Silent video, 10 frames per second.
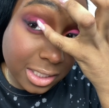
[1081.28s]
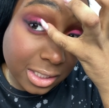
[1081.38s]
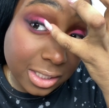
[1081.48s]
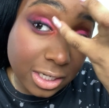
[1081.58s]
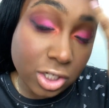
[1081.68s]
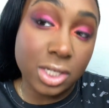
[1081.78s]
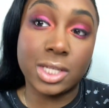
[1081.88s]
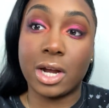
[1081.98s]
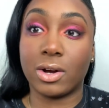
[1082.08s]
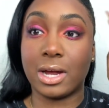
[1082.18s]
extensions
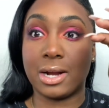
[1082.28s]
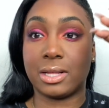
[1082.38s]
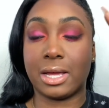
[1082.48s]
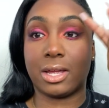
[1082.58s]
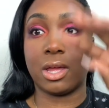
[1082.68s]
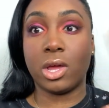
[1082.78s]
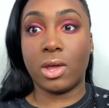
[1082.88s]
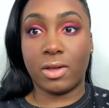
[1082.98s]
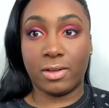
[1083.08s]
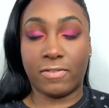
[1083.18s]
that are kind of like
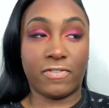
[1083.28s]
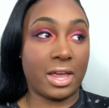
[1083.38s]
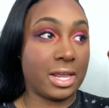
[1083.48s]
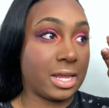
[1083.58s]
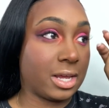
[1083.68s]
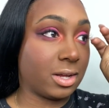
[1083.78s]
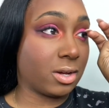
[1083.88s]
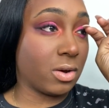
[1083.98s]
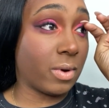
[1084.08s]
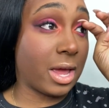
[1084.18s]
fading
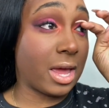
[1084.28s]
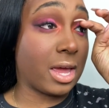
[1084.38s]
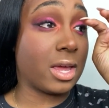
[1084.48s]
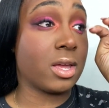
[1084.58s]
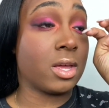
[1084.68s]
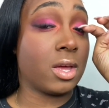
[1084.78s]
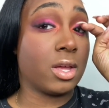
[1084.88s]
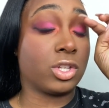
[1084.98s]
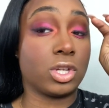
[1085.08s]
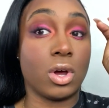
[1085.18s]
away.
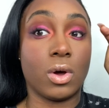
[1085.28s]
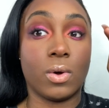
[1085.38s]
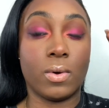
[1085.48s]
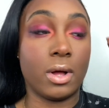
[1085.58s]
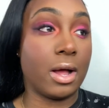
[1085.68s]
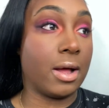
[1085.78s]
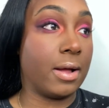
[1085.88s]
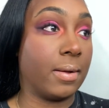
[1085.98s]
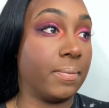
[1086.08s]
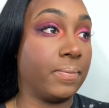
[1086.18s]

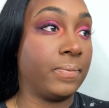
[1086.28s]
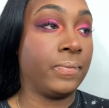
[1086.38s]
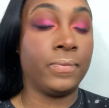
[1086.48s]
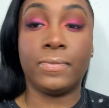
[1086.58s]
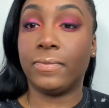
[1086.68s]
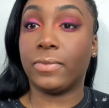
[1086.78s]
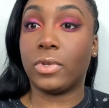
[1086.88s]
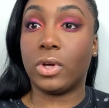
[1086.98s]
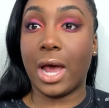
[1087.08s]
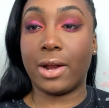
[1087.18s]
So
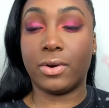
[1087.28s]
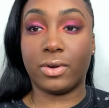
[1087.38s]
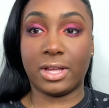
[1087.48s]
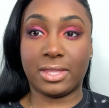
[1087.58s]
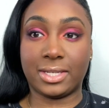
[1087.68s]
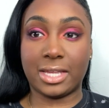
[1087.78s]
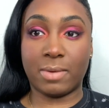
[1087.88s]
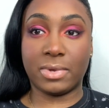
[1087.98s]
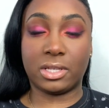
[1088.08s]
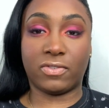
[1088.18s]
you kind of don't get the same
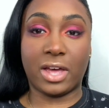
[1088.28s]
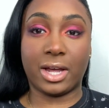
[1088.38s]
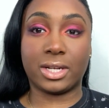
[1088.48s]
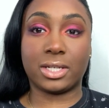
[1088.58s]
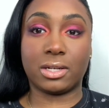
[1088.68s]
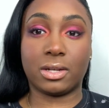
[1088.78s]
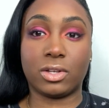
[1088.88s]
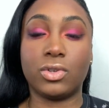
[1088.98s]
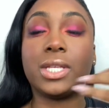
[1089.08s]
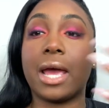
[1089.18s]
effect.
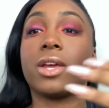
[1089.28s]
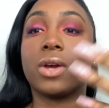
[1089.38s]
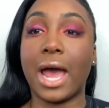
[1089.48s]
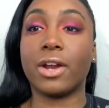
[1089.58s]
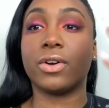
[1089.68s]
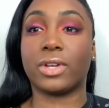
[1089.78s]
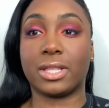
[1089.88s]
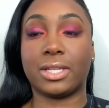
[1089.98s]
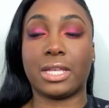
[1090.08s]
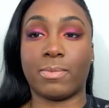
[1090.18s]
You kind of don't get
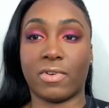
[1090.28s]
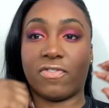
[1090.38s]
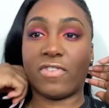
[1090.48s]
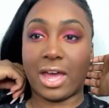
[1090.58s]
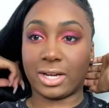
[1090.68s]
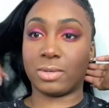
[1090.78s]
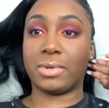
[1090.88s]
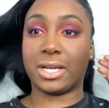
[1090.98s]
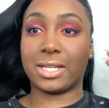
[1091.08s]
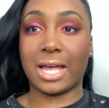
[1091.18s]
the same effect
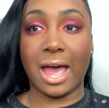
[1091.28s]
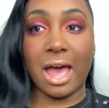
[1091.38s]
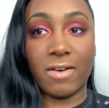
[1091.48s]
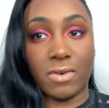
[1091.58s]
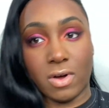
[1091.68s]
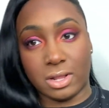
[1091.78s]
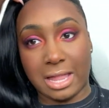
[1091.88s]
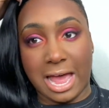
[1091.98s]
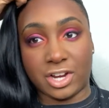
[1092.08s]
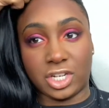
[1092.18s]
because I have on
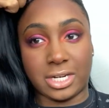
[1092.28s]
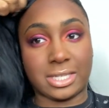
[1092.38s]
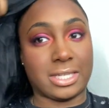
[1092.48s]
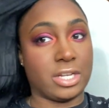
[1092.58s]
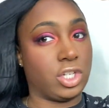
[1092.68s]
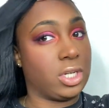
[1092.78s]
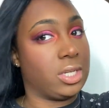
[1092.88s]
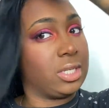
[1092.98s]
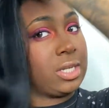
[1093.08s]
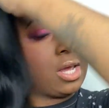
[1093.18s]
lash extensions.